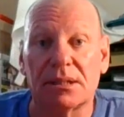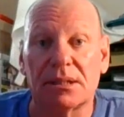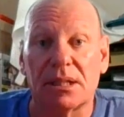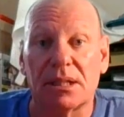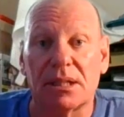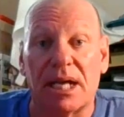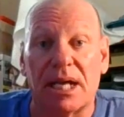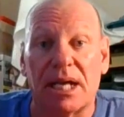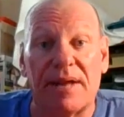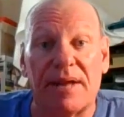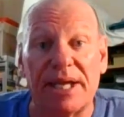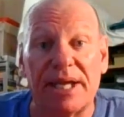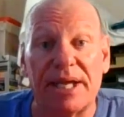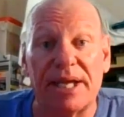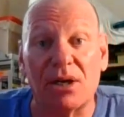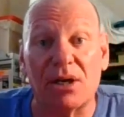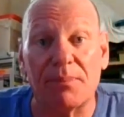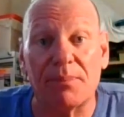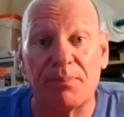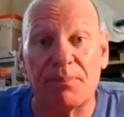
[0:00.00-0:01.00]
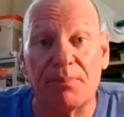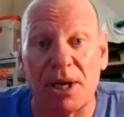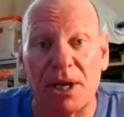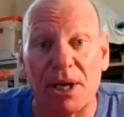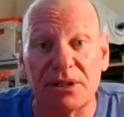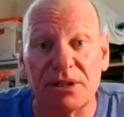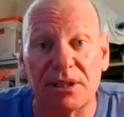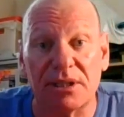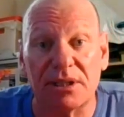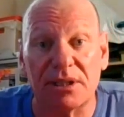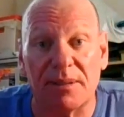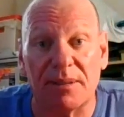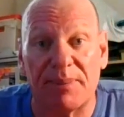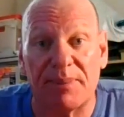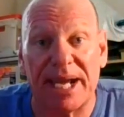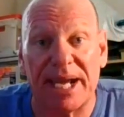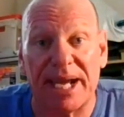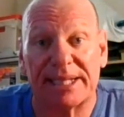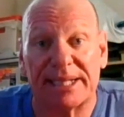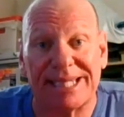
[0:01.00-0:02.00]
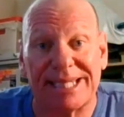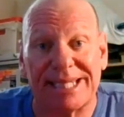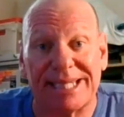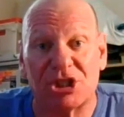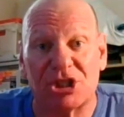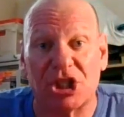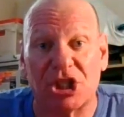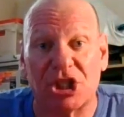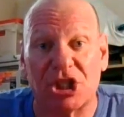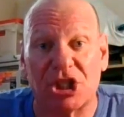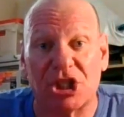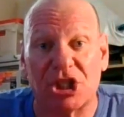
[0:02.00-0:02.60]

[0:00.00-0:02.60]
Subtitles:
and then I posted it back, that check,